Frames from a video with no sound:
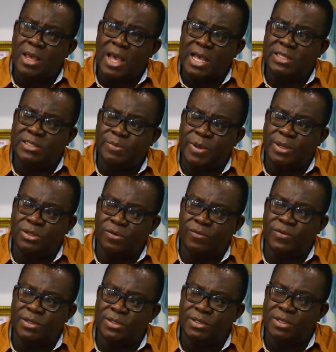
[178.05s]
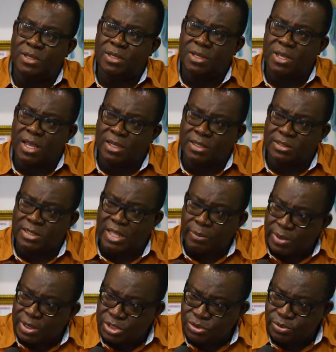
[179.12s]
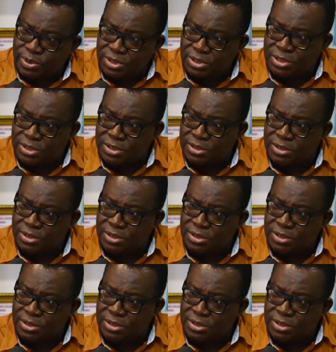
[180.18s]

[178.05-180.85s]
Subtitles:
aspect of his establishment,